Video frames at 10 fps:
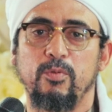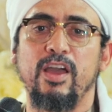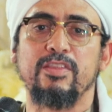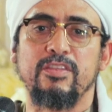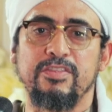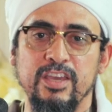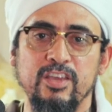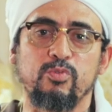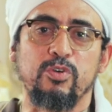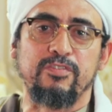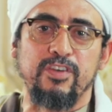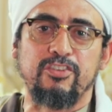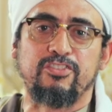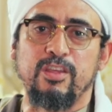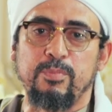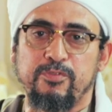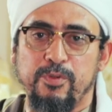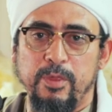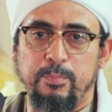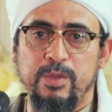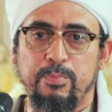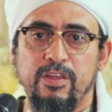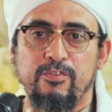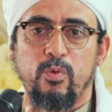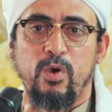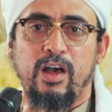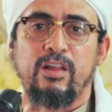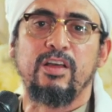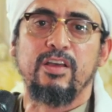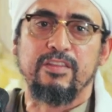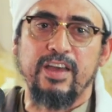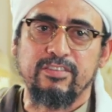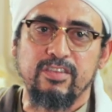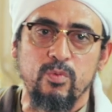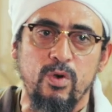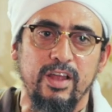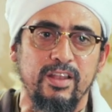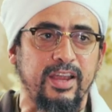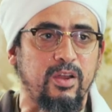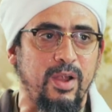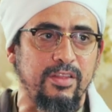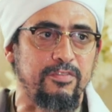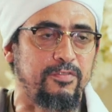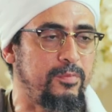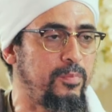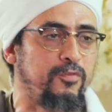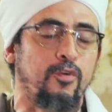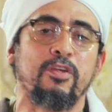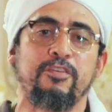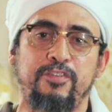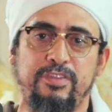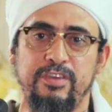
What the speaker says: right? That these would eventually be from the people of the well. That's in what, like around before the fifth